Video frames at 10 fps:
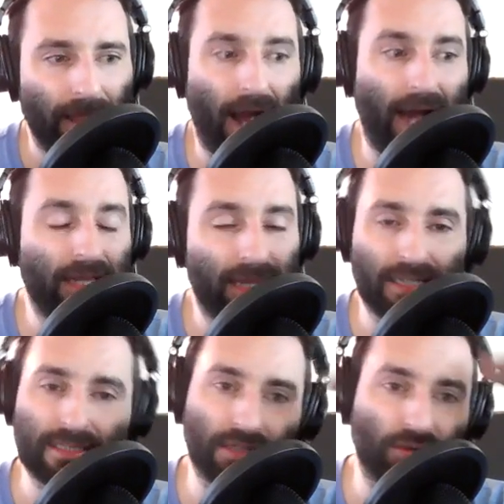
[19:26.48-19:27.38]
I
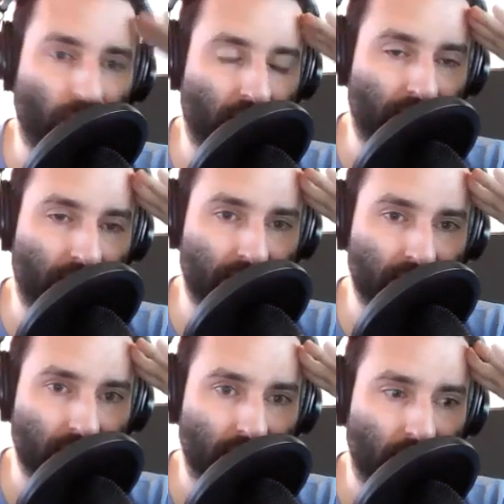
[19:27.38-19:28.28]
think it's adorable
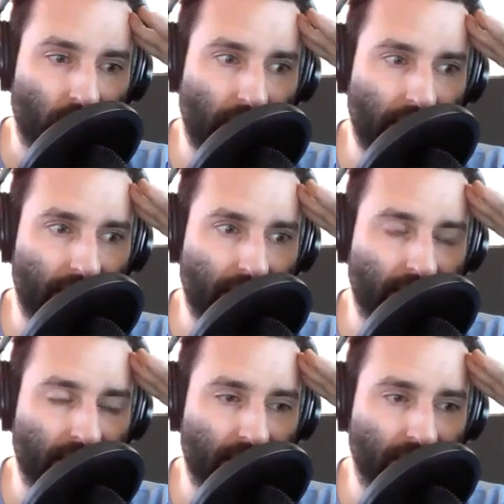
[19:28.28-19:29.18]

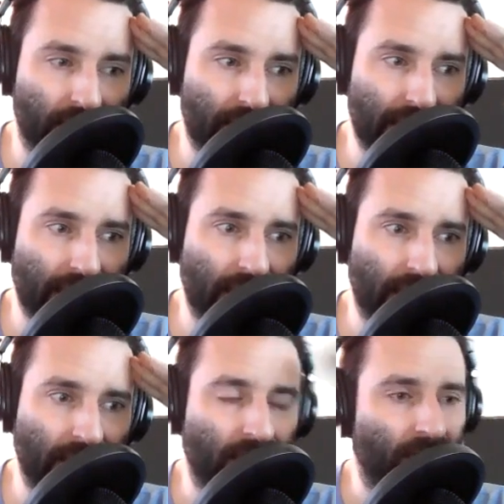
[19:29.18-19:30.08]
when you
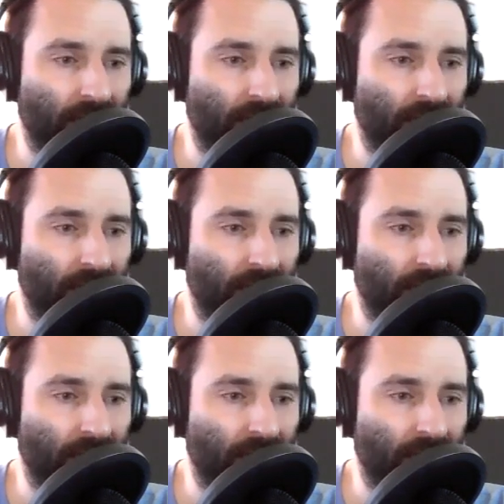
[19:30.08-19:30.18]
see